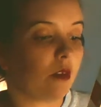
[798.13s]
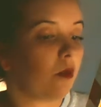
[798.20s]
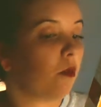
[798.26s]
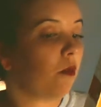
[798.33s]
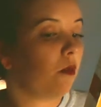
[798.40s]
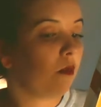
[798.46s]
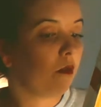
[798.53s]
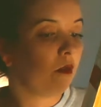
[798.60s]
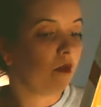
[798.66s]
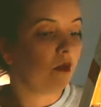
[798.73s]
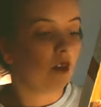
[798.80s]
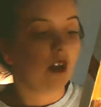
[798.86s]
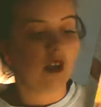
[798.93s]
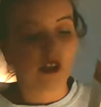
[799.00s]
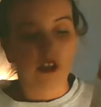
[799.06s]
Oh,
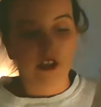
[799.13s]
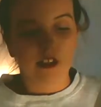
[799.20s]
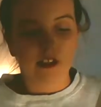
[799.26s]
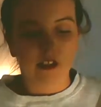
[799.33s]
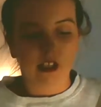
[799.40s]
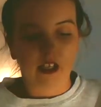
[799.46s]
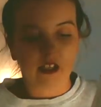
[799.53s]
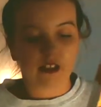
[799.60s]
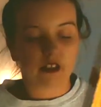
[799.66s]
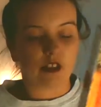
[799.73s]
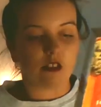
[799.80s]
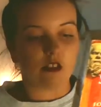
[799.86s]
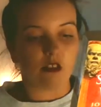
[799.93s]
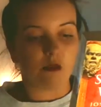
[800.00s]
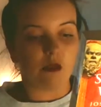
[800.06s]
that
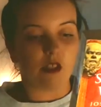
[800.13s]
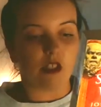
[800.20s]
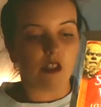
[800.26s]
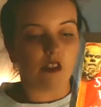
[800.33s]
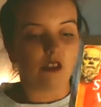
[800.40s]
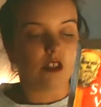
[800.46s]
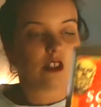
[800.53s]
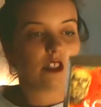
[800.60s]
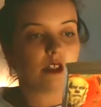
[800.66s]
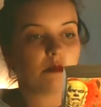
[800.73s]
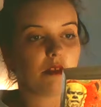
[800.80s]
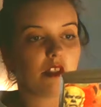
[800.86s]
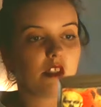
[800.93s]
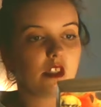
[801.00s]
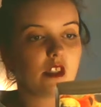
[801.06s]
sounds pretty interesting
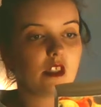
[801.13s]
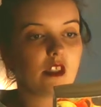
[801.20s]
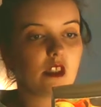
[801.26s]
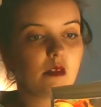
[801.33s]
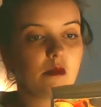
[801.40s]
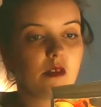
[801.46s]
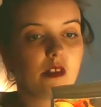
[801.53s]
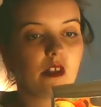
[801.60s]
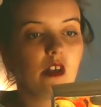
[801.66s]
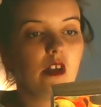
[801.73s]
by Sunday Times.